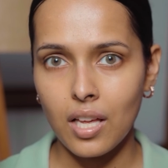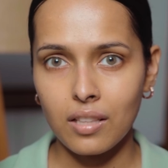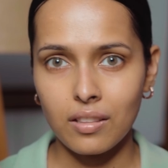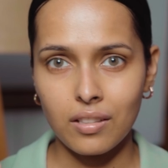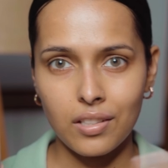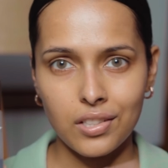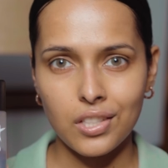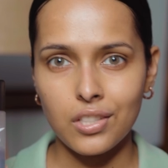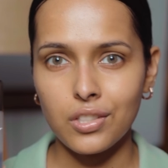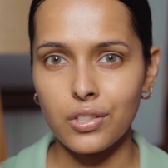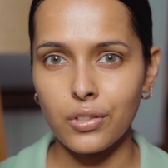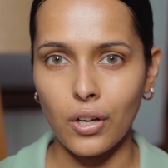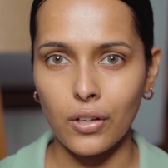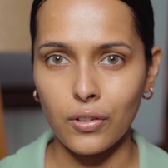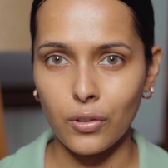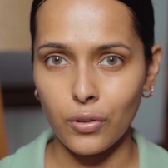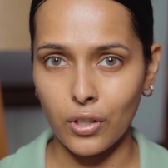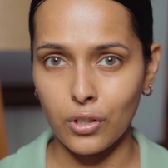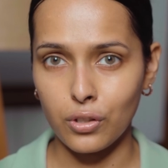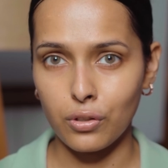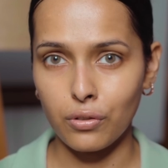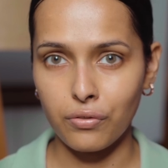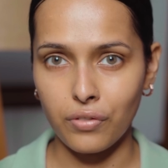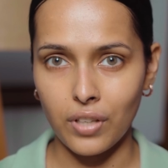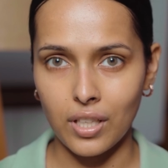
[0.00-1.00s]
This is not
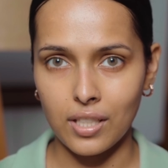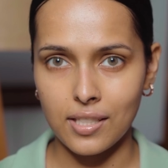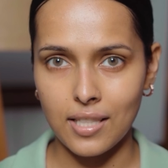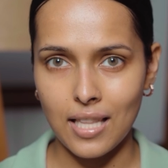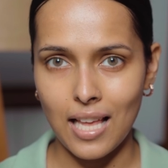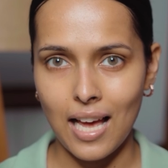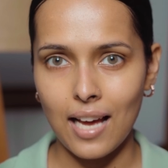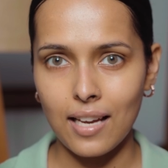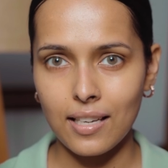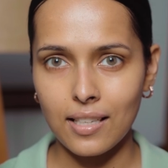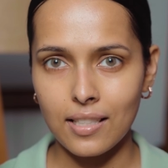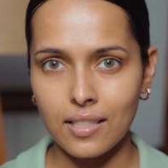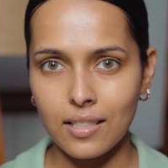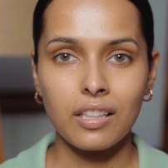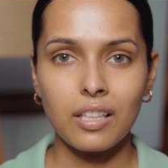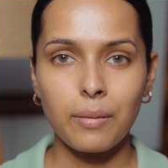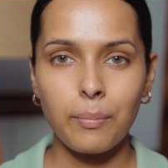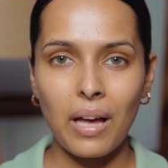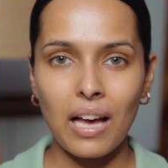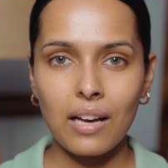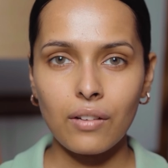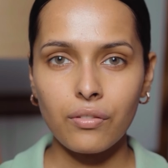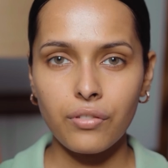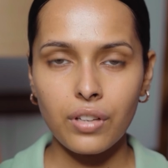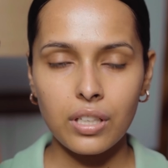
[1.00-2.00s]
going to fix that. The
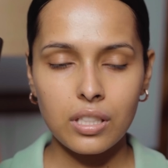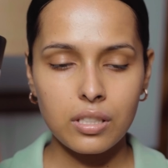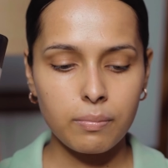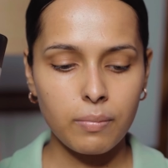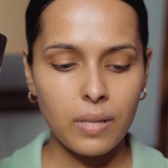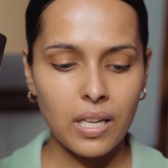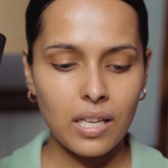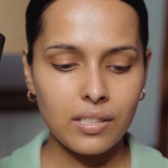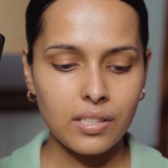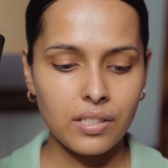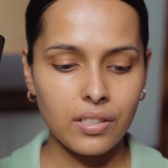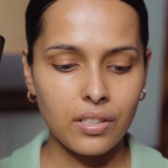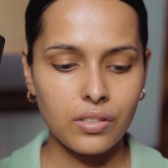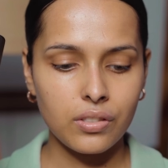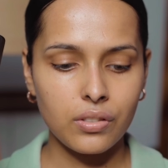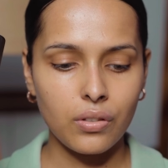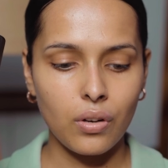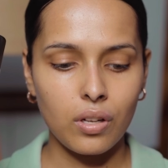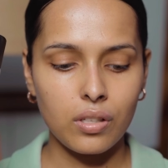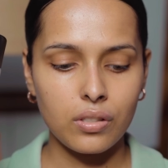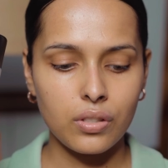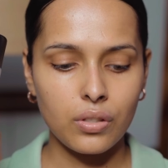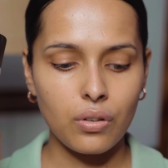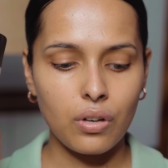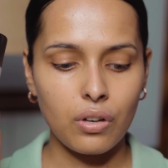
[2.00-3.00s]
MAC Fix Plus is
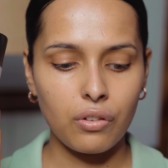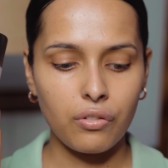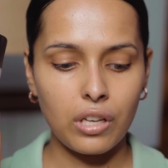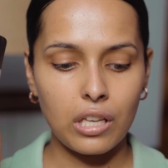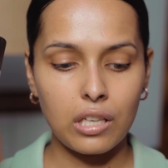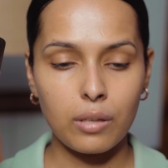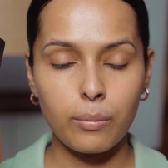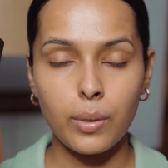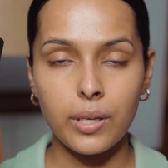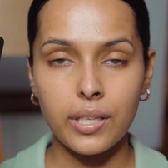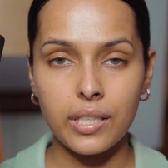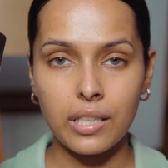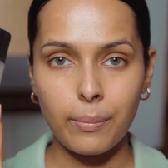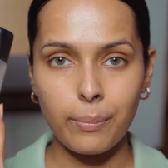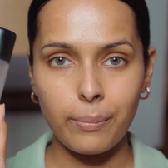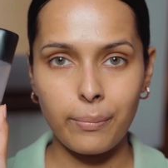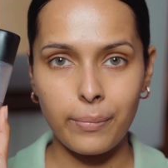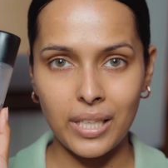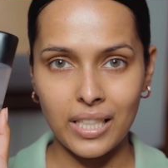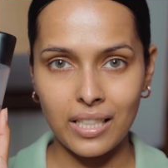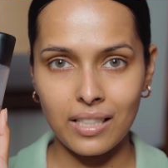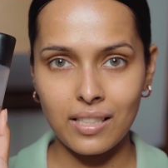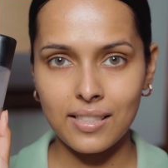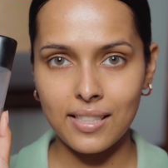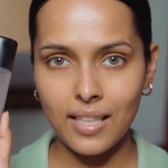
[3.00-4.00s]
also available in a
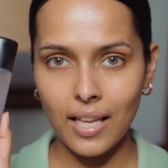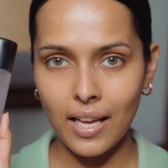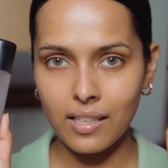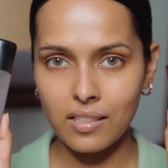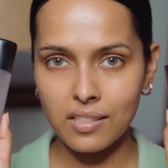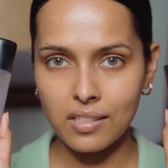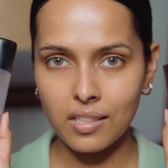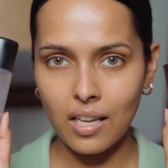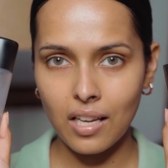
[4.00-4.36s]
mini size